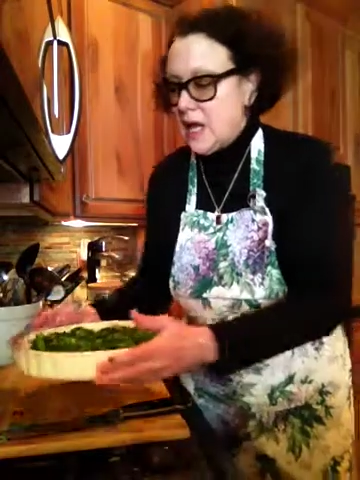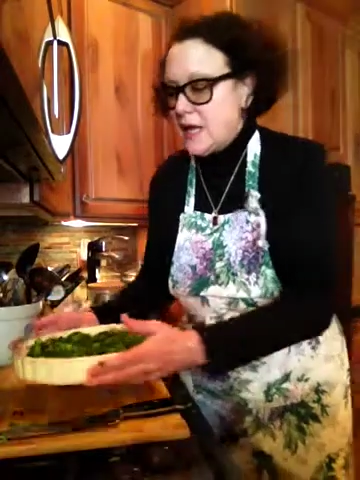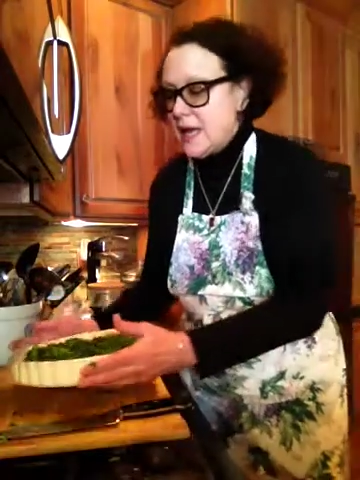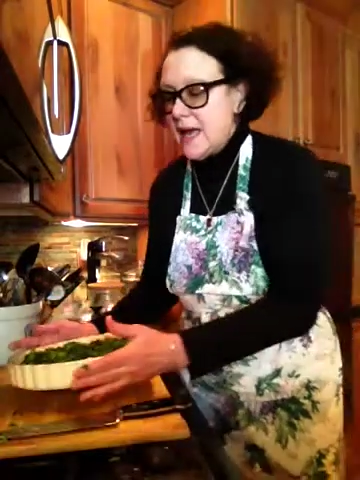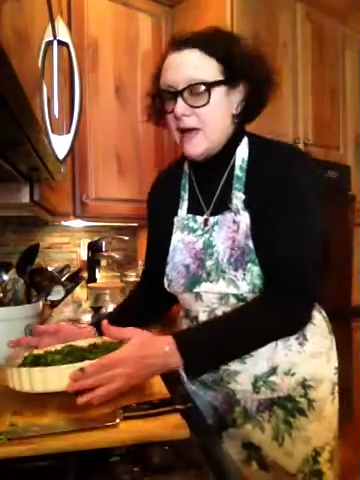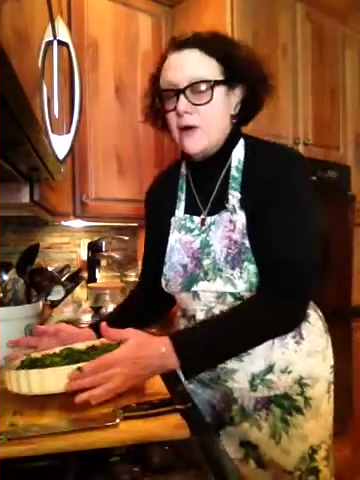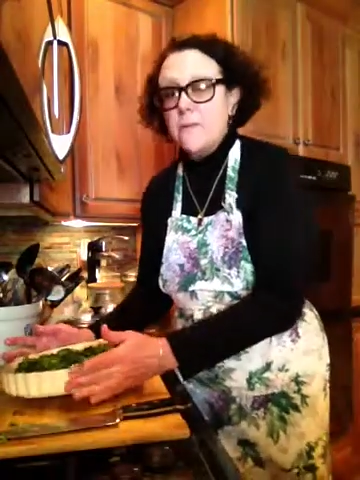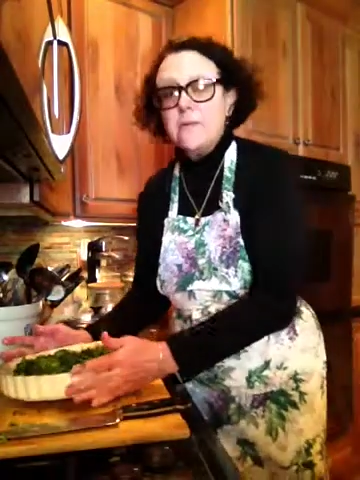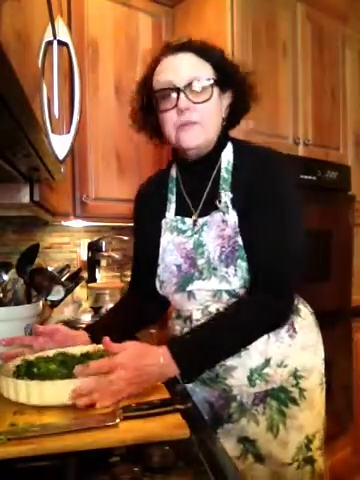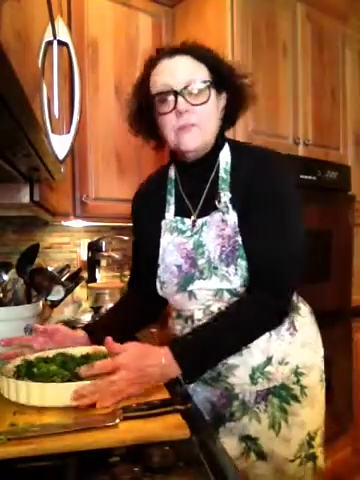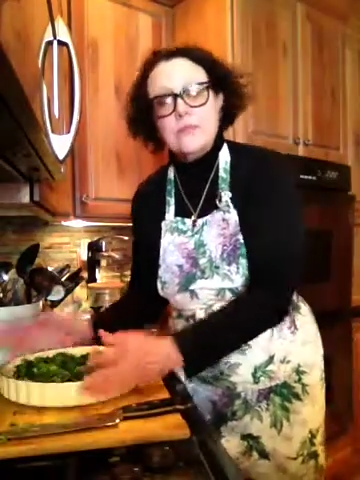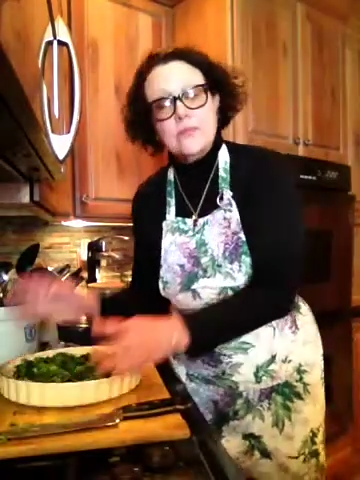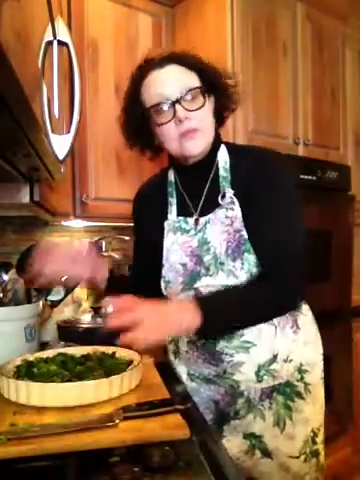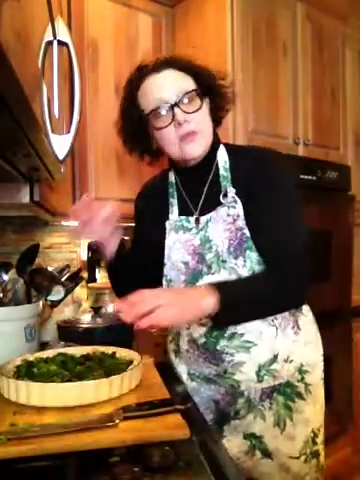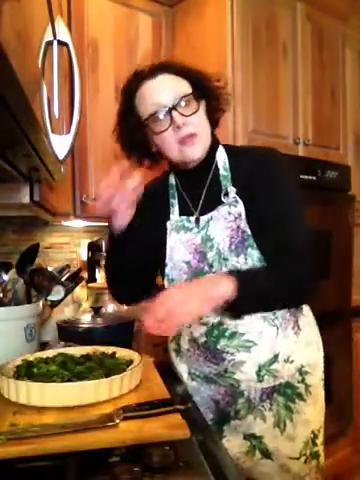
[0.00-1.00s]
Now,
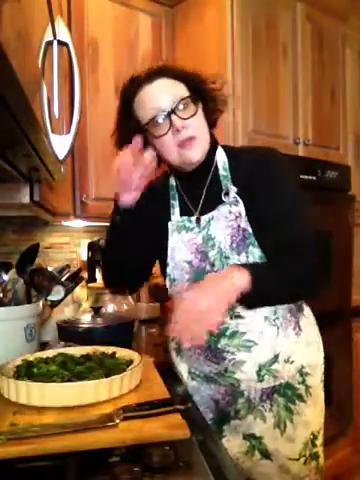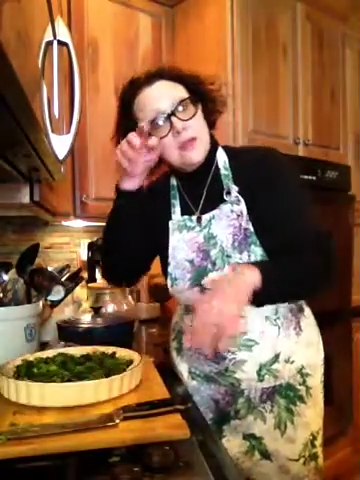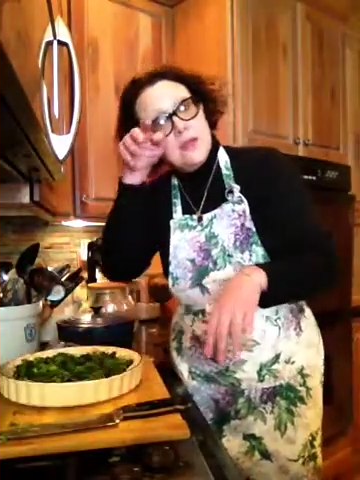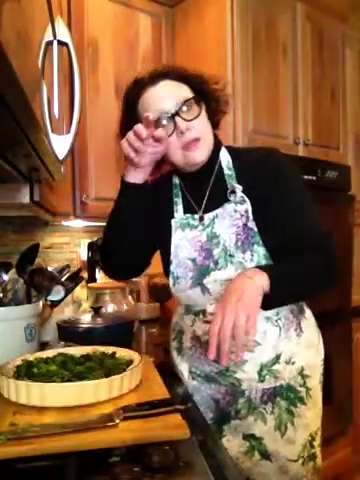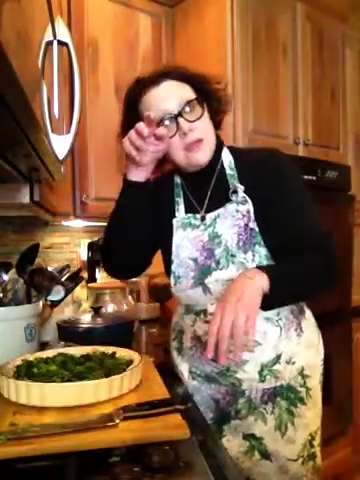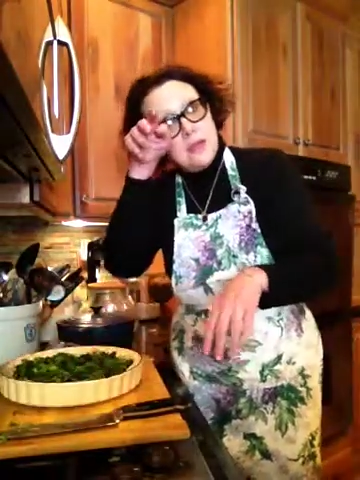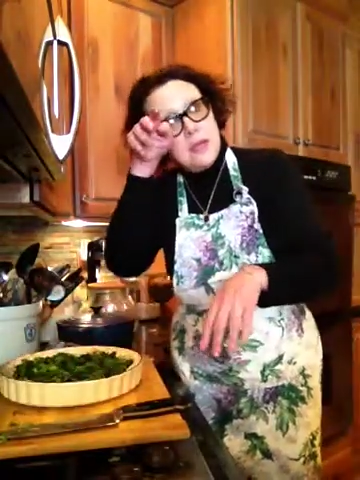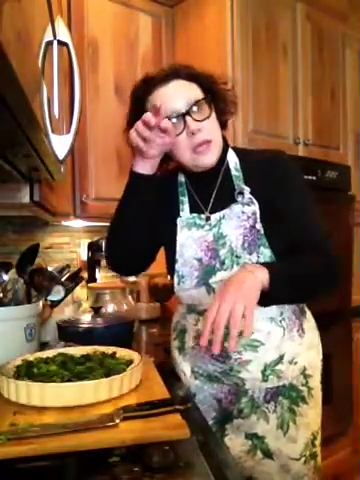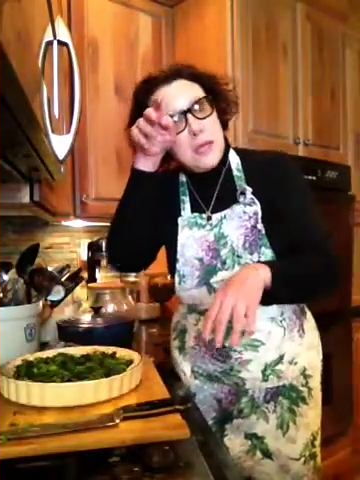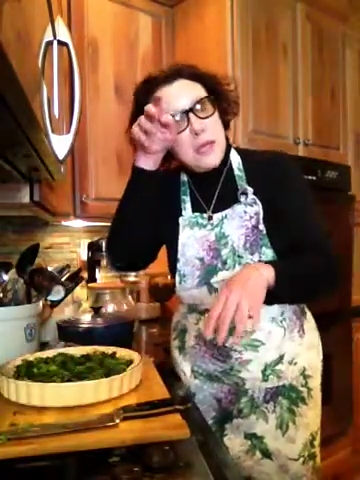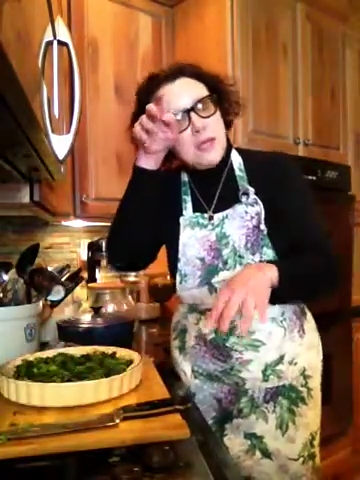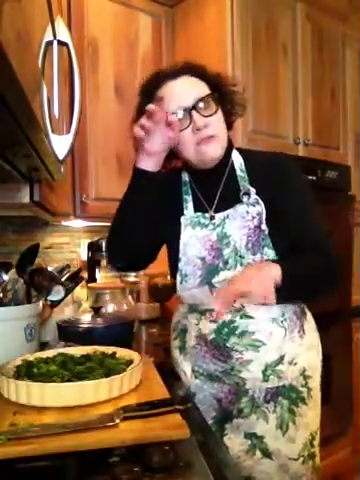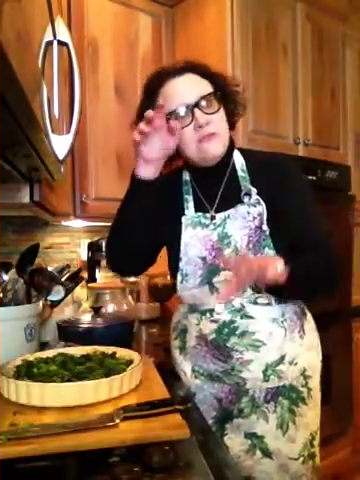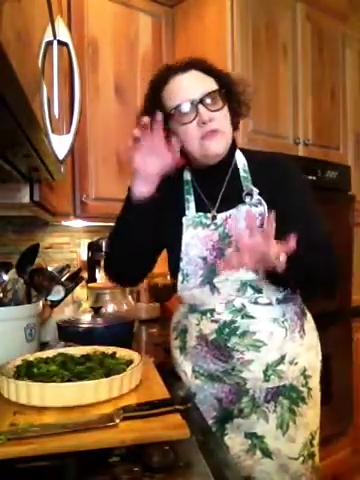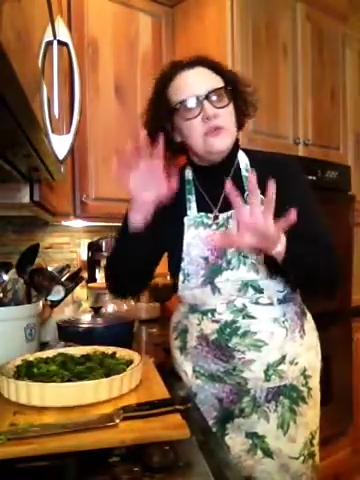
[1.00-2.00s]

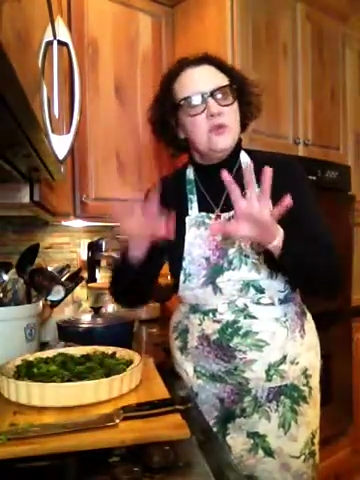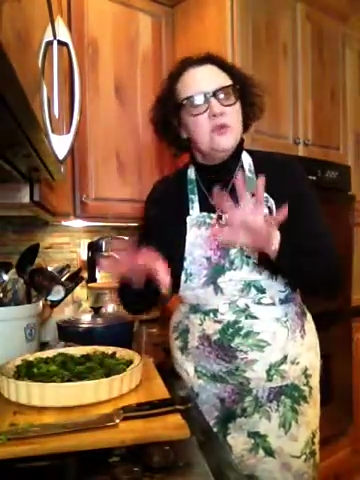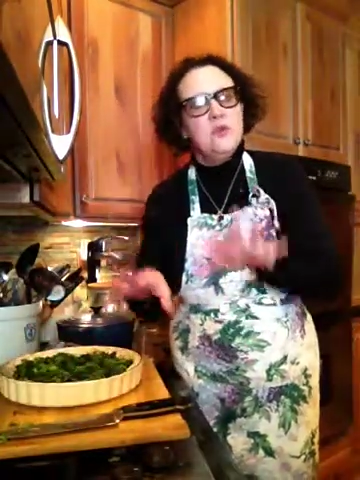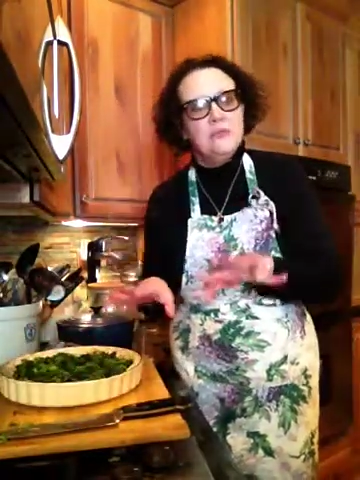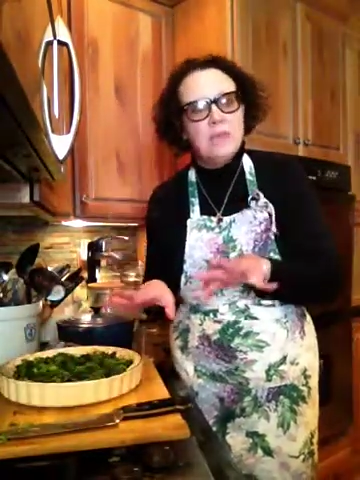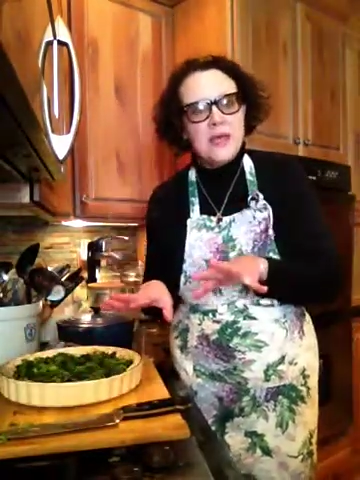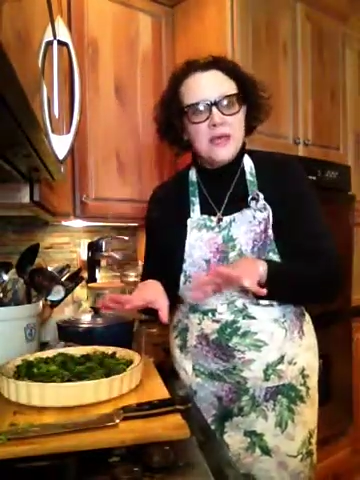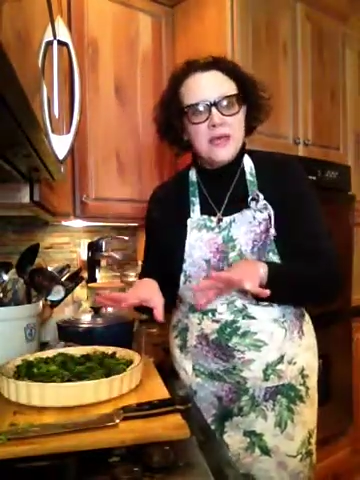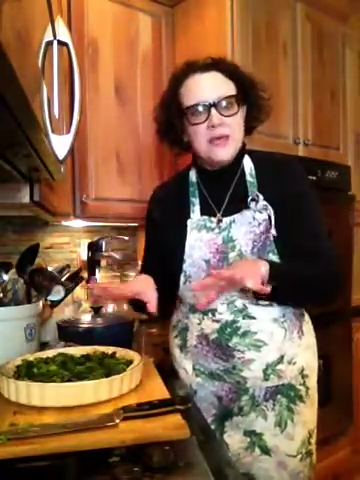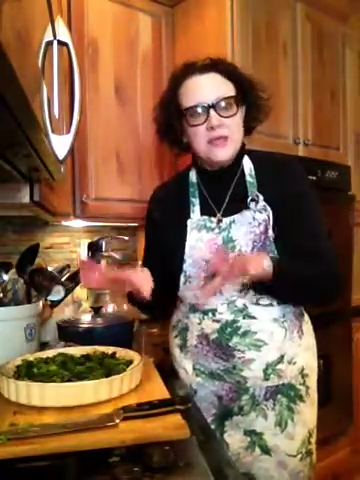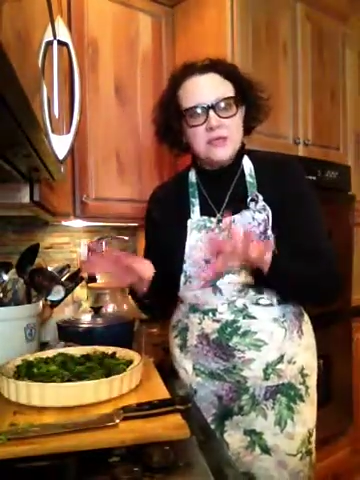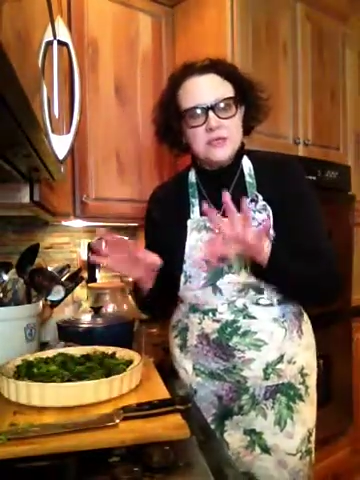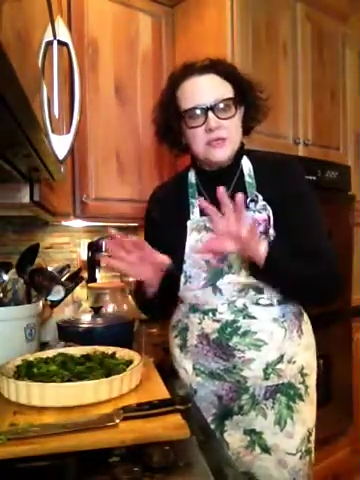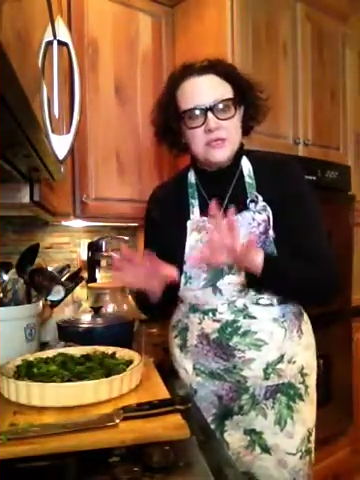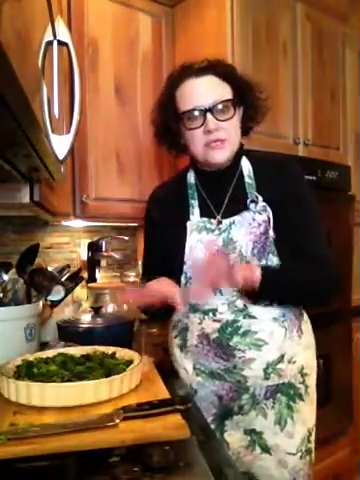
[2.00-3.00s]
if you were making
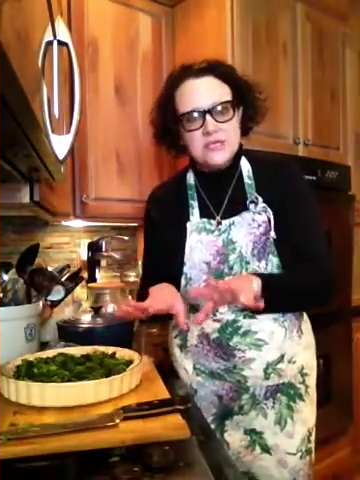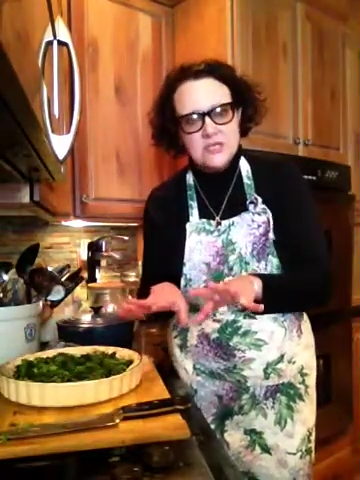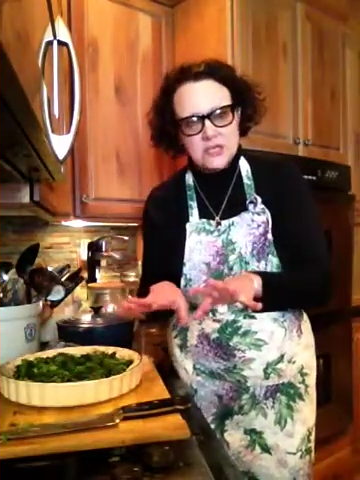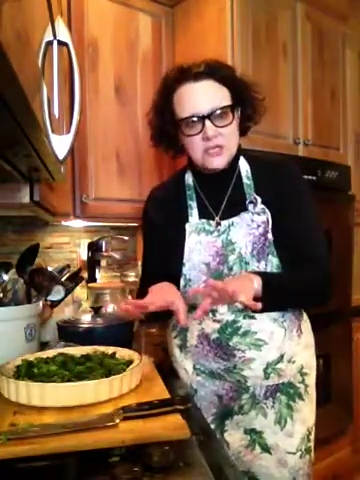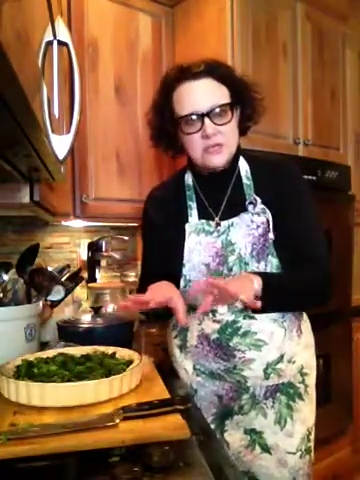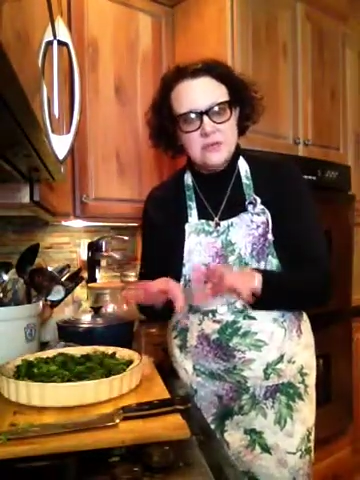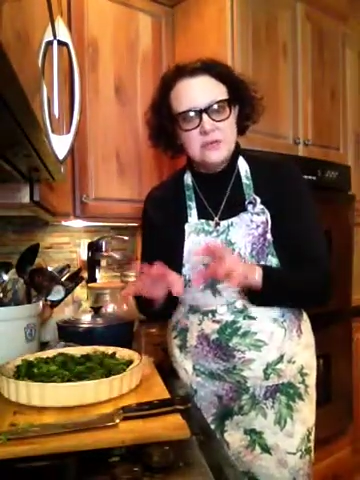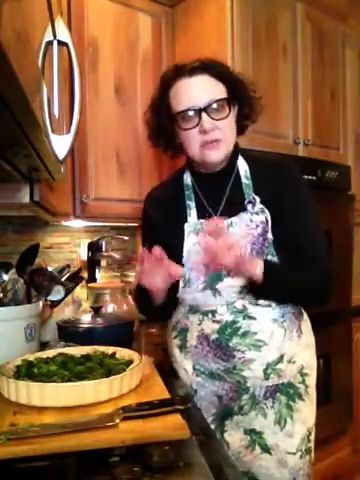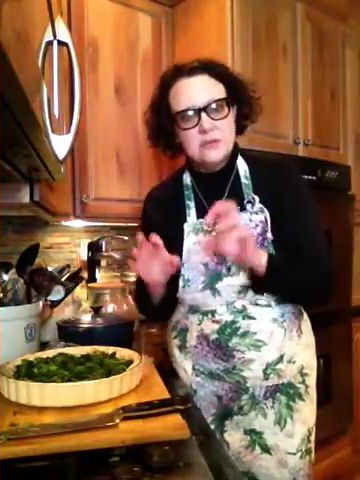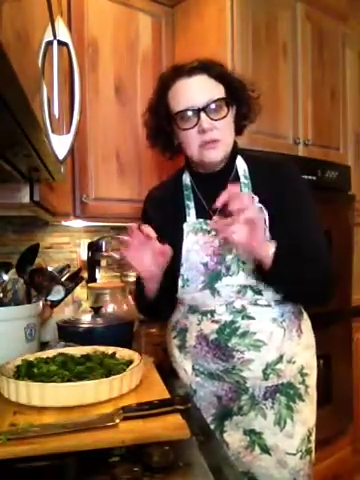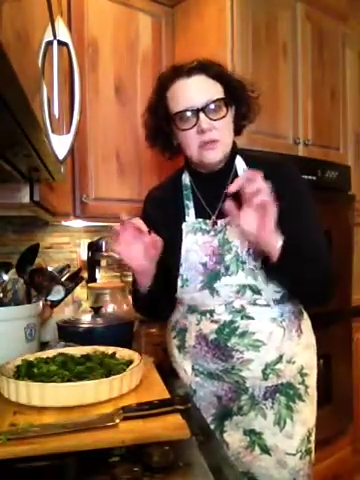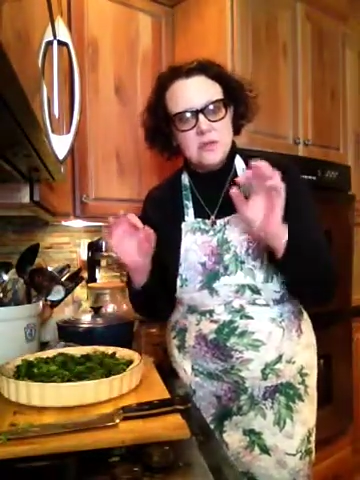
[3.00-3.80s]
a traditional